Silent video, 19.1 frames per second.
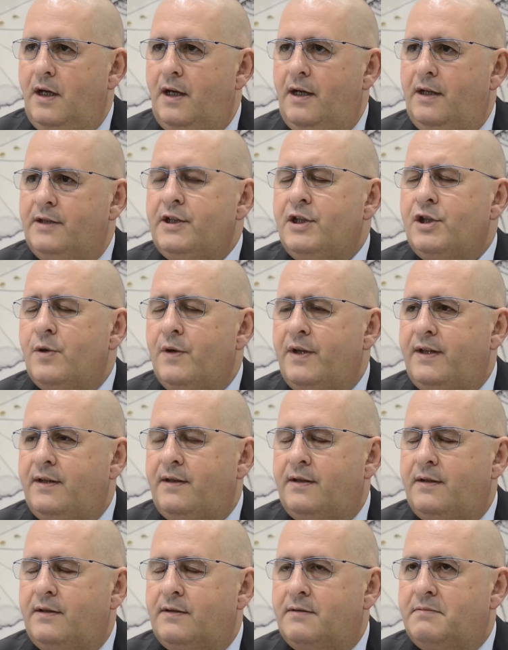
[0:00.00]
The show
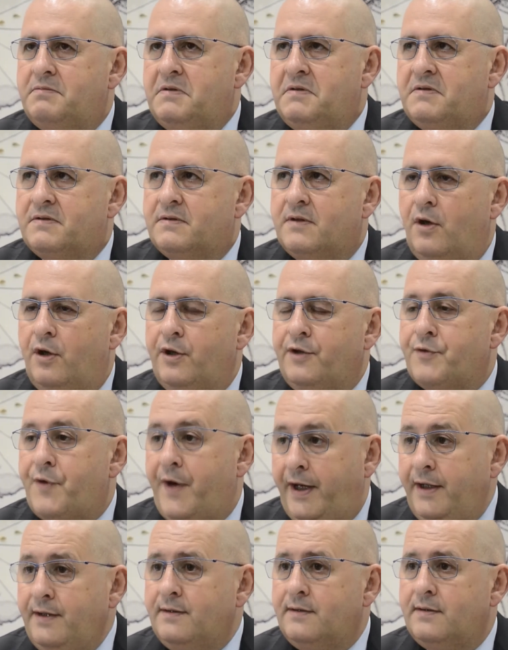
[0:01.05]
is going
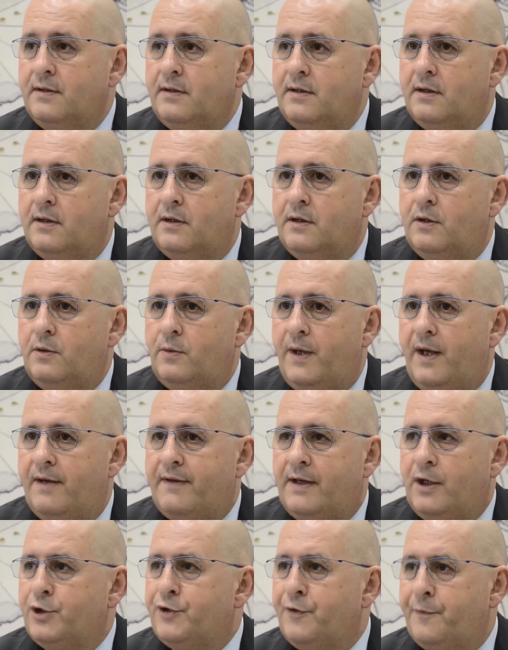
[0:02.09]
great. We have
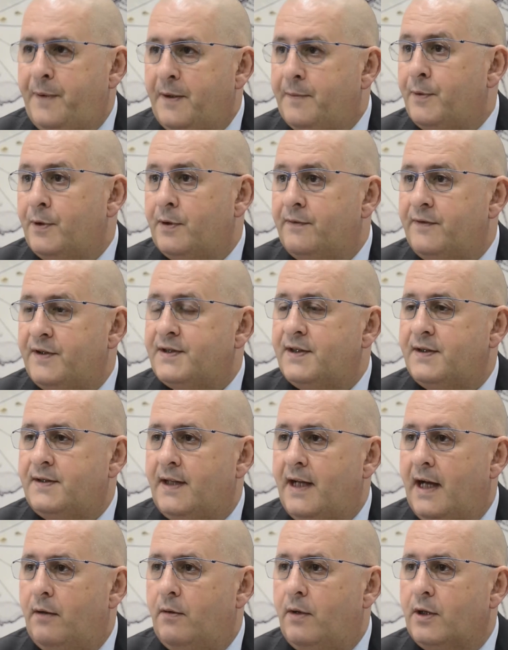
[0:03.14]
a lot of people
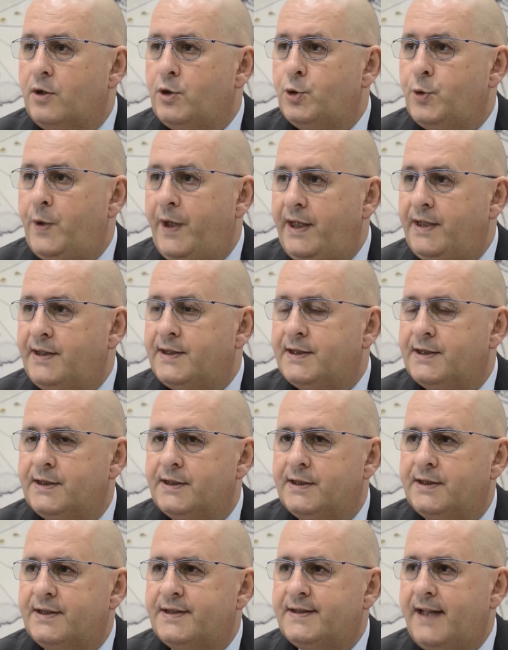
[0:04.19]
visiting our
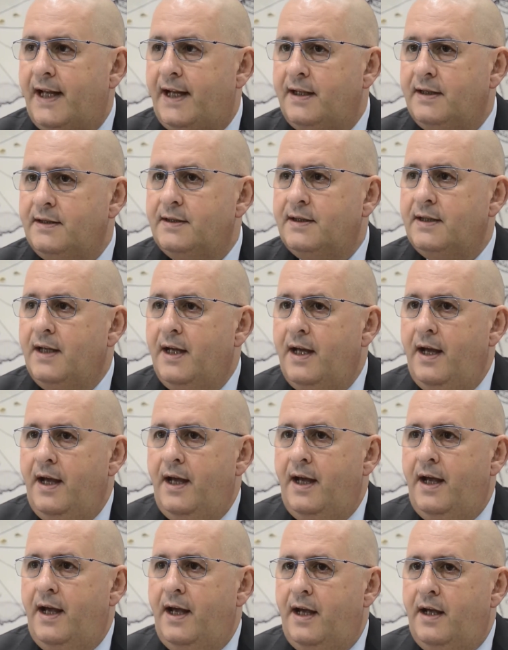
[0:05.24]
Kuwait stand,
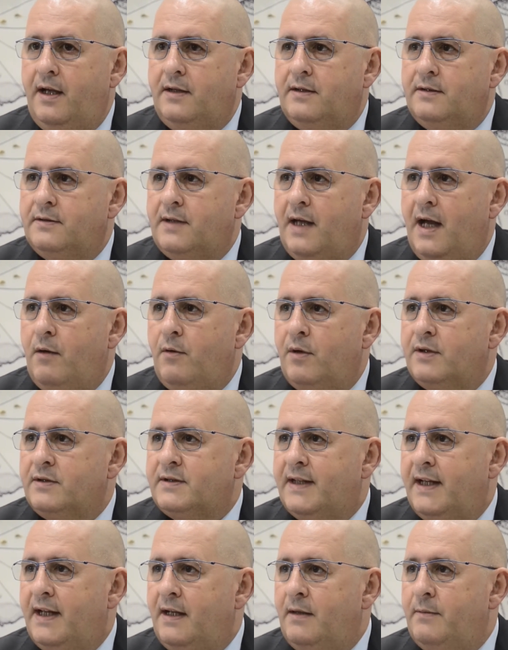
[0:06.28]
and our
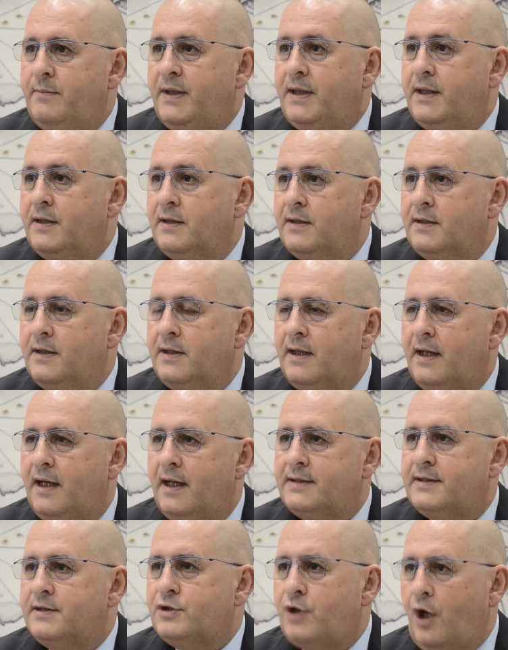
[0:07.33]
hotel being
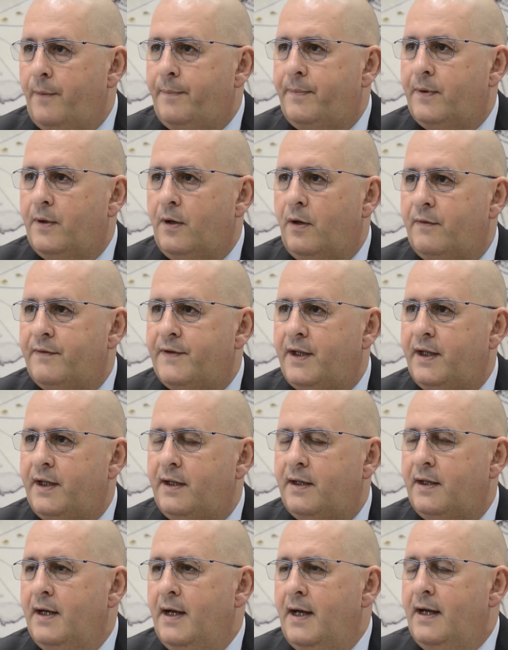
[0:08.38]
at the top of
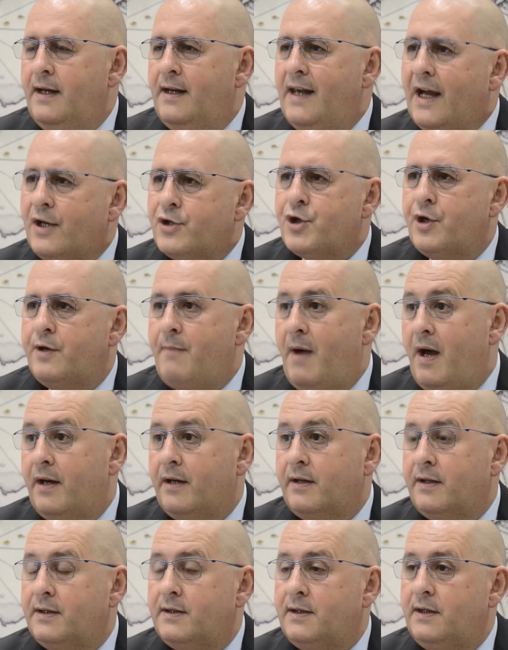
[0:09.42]
the luxury
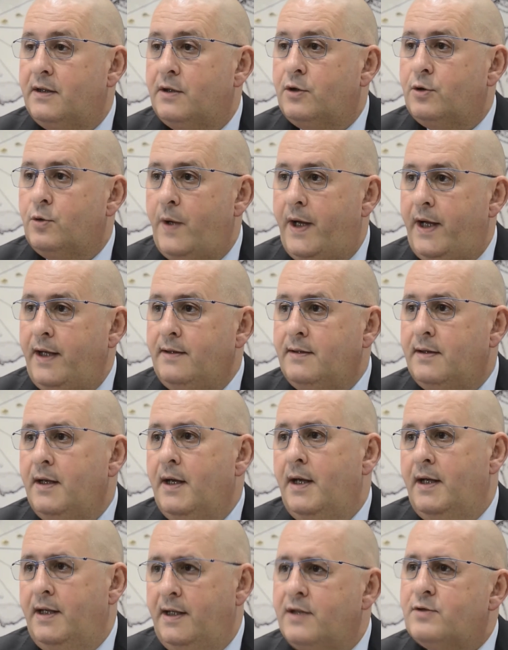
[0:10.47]
market in Kuwait
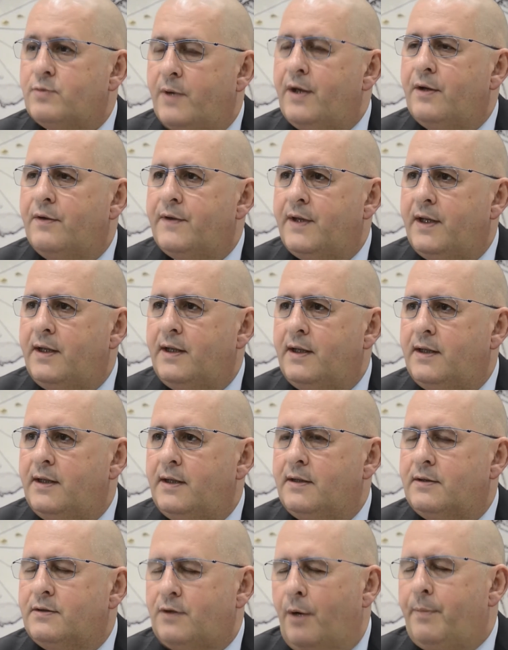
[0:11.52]
is one of
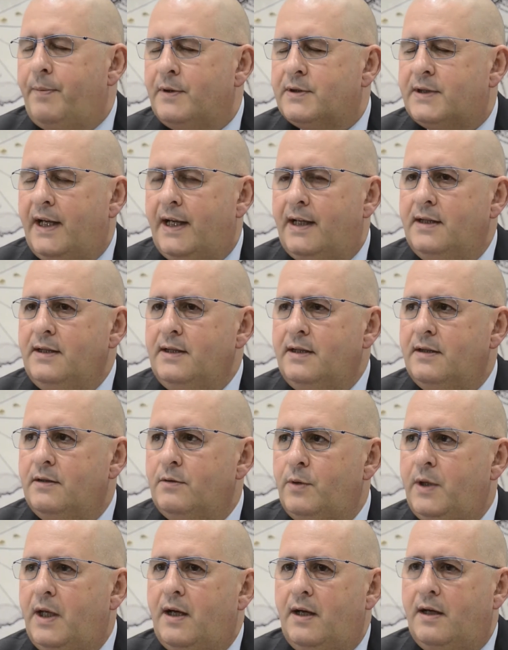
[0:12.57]
the top hotels.
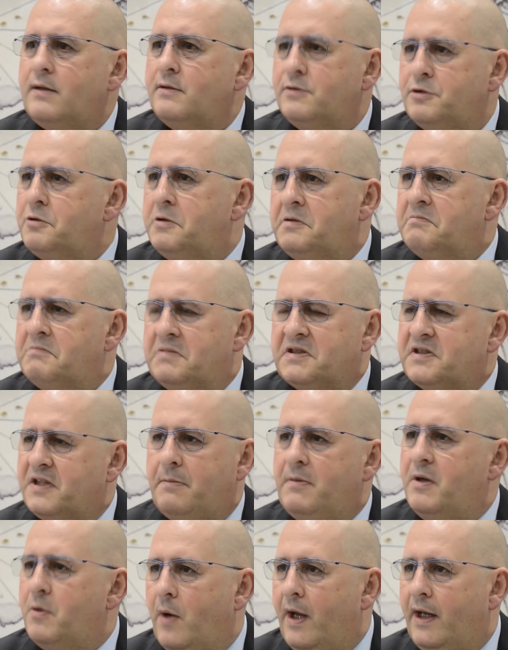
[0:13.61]
We are doing
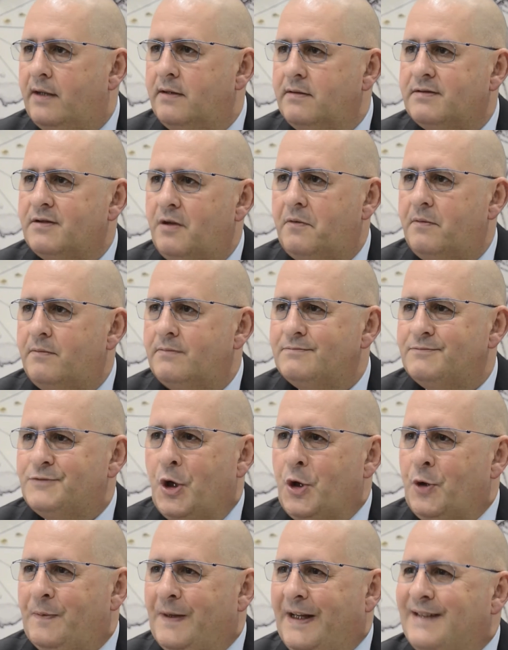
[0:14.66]
extremely well, so
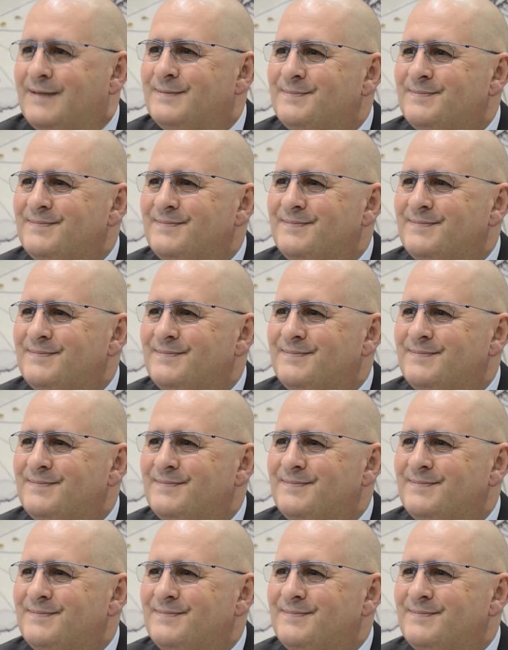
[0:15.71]
no complaint.